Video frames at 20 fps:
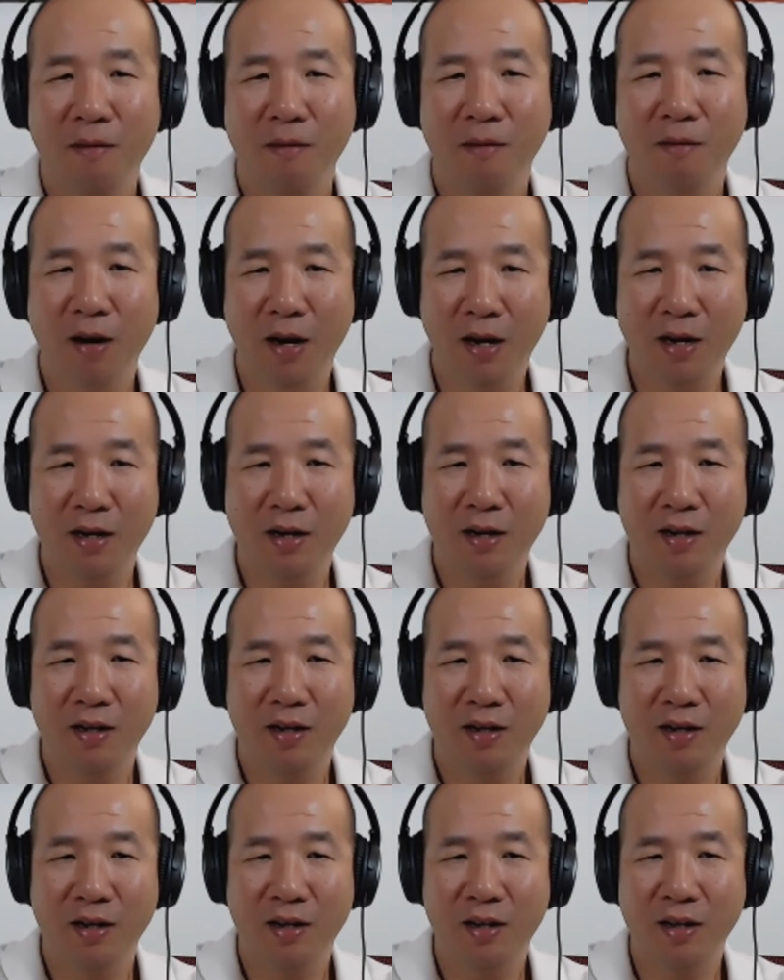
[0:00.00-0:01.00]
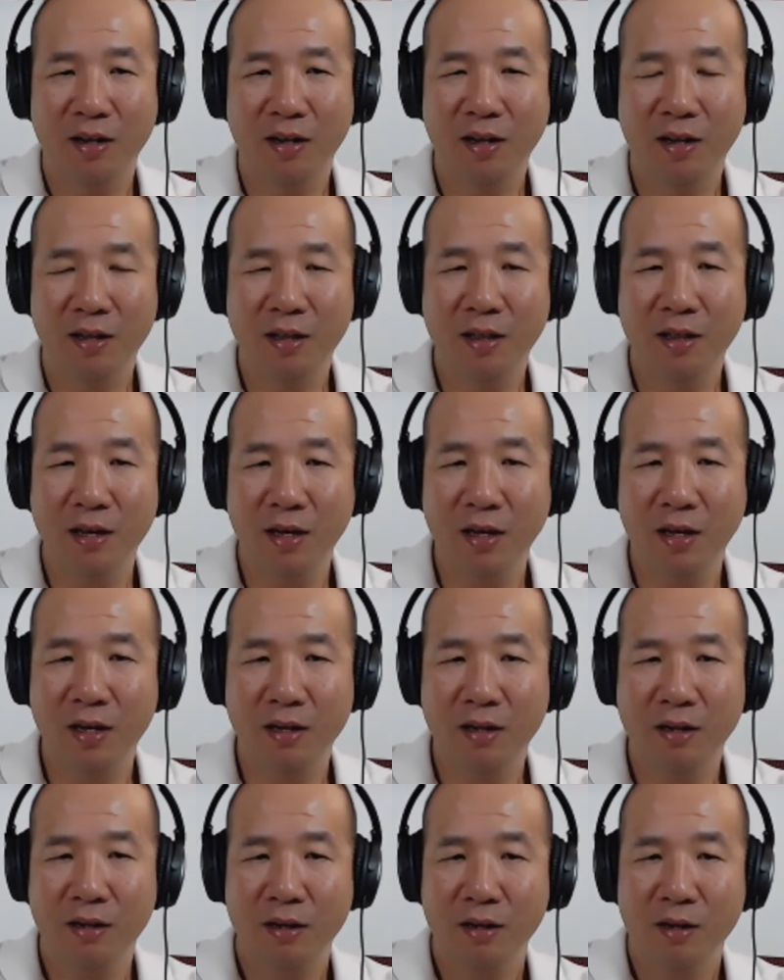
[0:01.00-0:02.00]
right? And
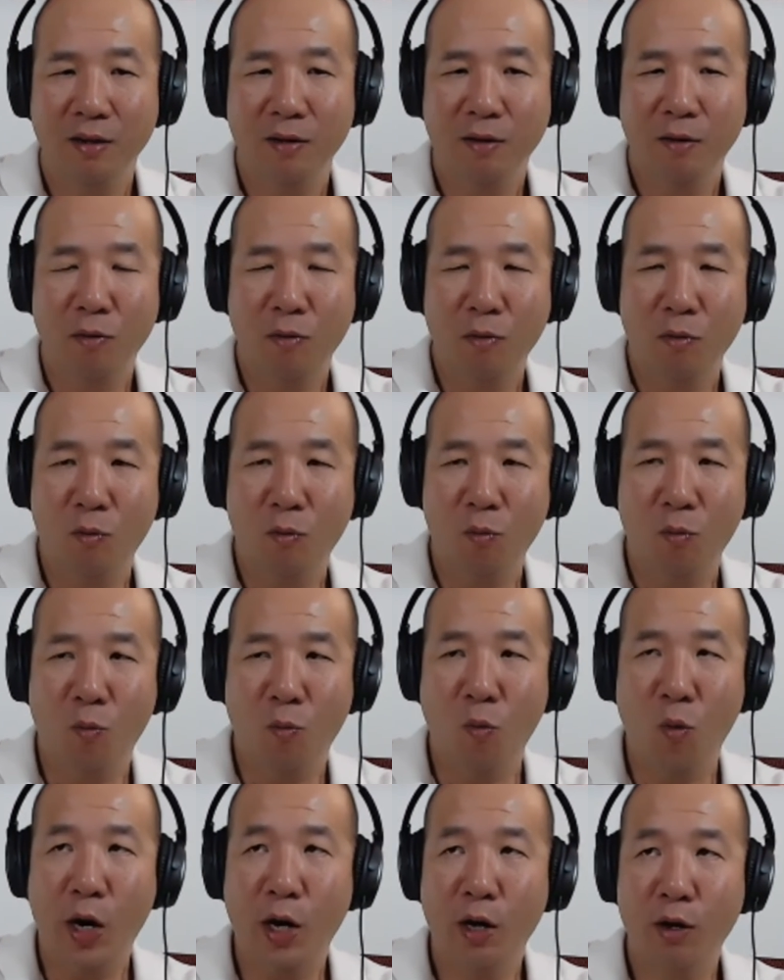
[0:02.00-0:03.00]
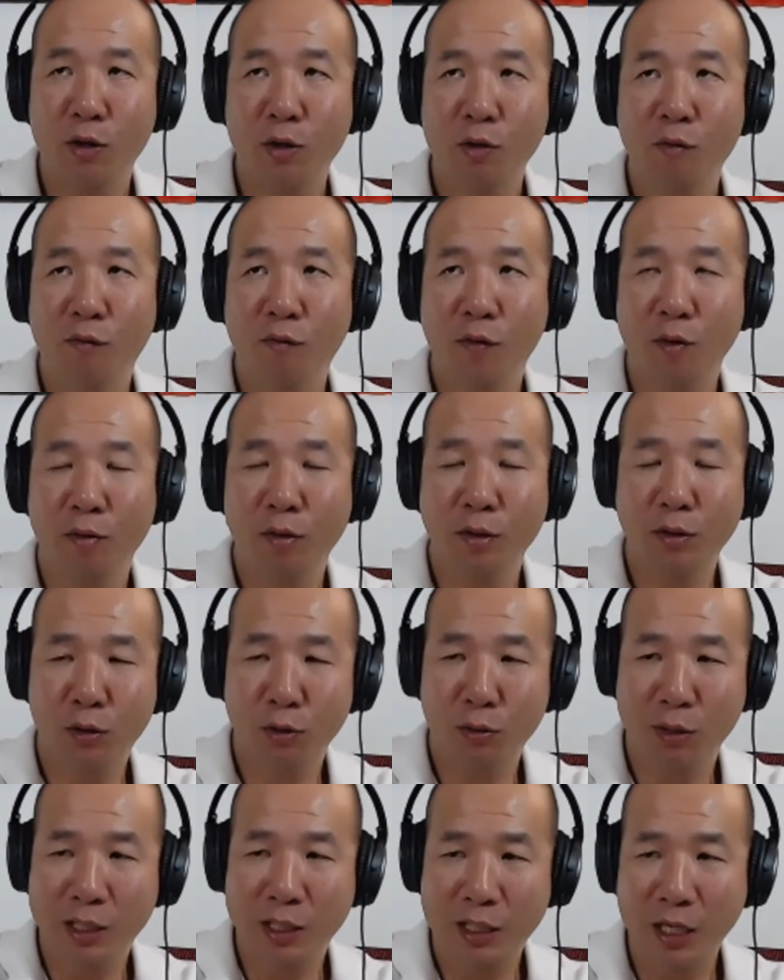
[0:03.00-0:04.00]
then where you focus
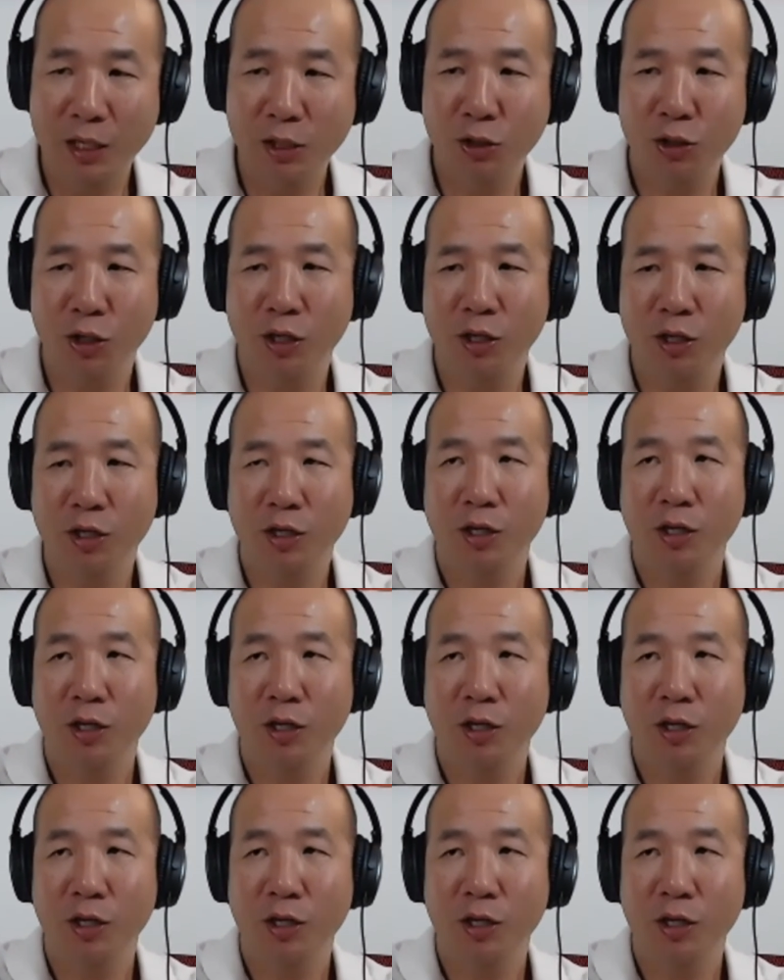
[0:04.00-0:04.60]
your attention